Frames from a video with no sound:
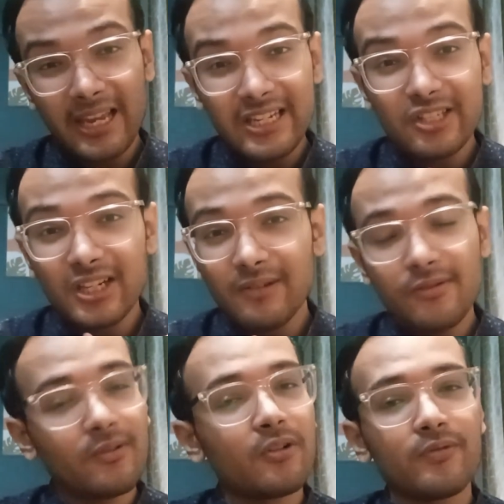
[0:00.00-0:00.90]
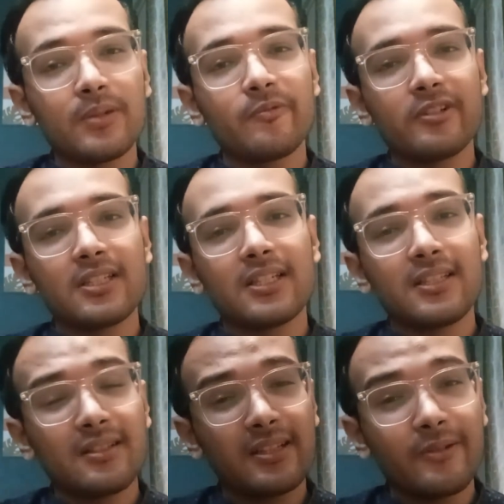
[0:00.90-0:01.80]
Each and every one of them will say
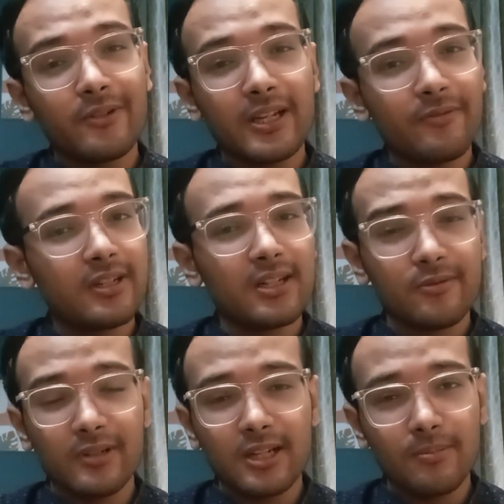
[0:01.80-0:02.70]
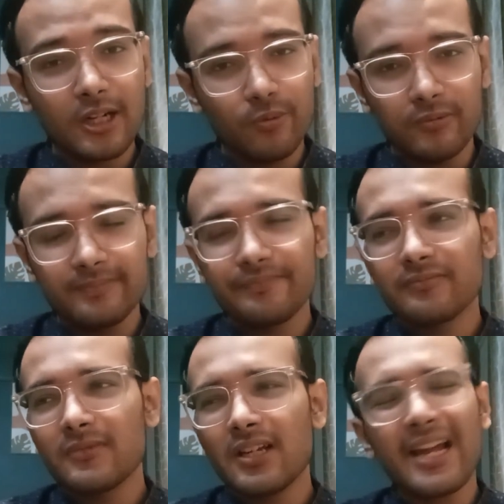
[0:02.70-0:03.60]
that the FD rates will come down,
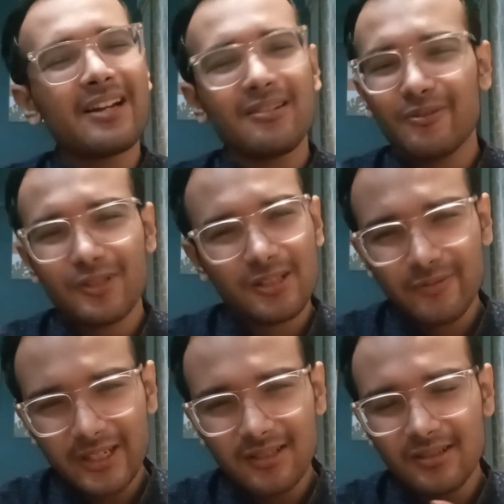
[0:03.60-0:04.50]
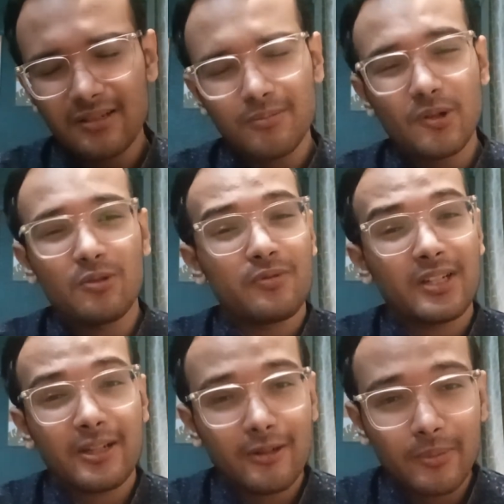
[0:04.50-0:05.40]
and which is very sustainable because we
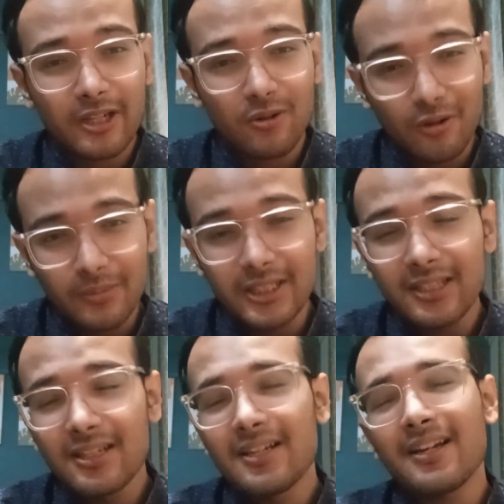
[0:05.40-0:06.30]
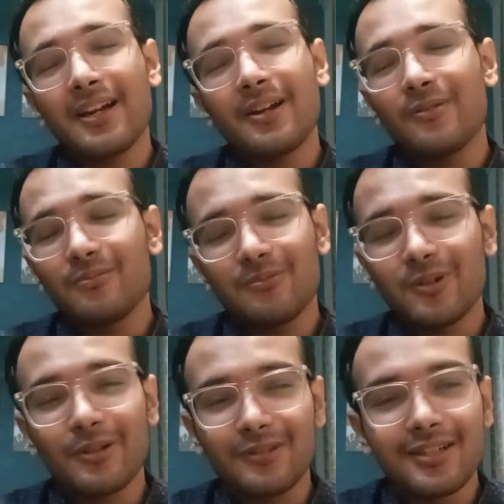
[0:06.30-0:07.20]
are developing economy,
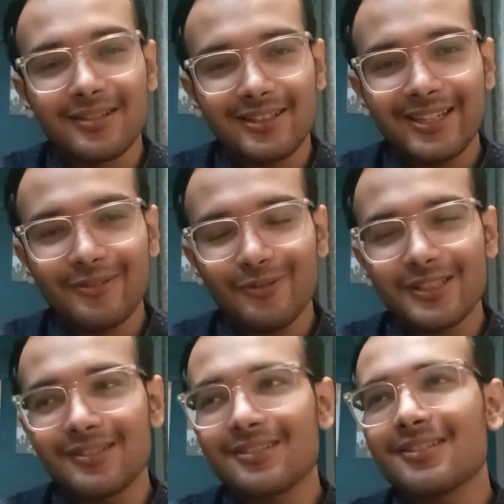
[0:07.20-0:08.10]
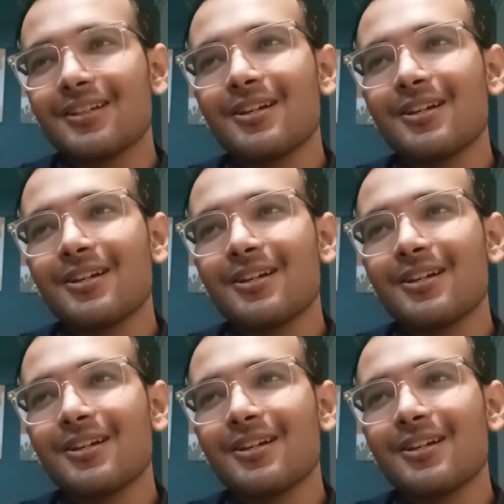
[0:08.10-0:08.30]
whatever they give reasons.